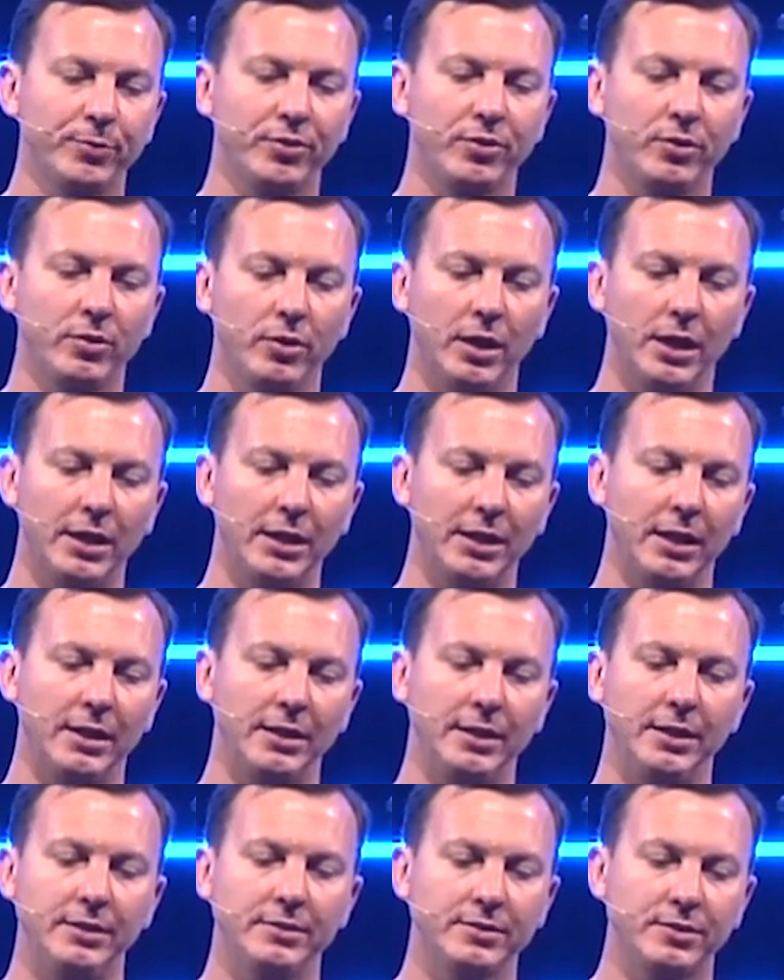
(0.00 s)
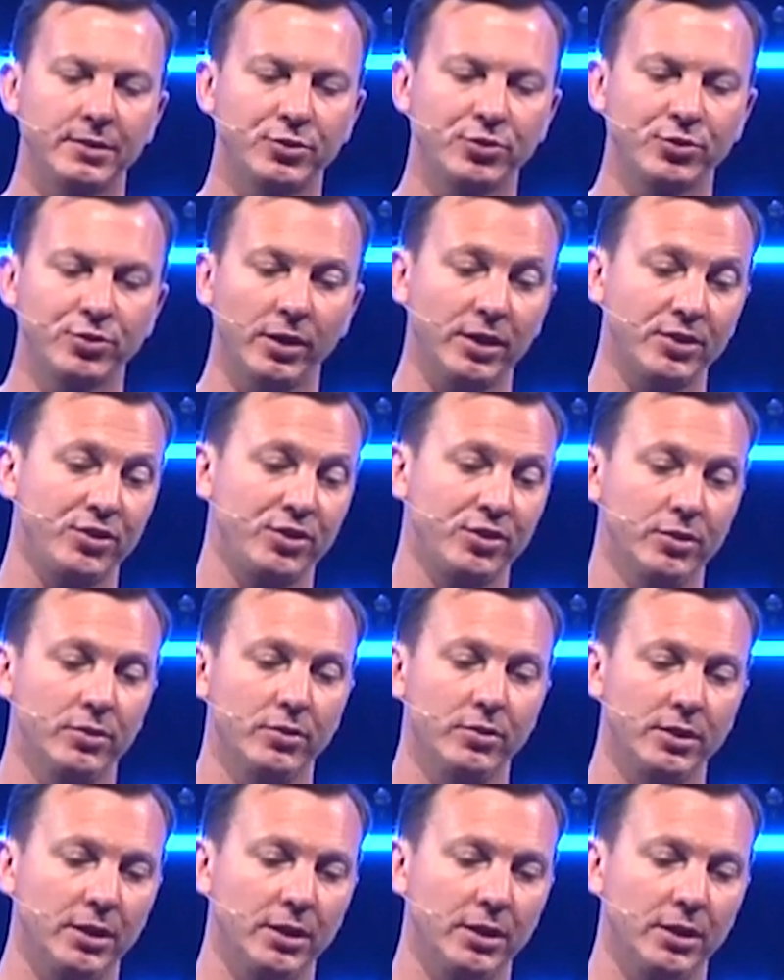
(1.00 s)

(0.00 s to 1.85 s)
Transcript: with you. I, I need to trust you.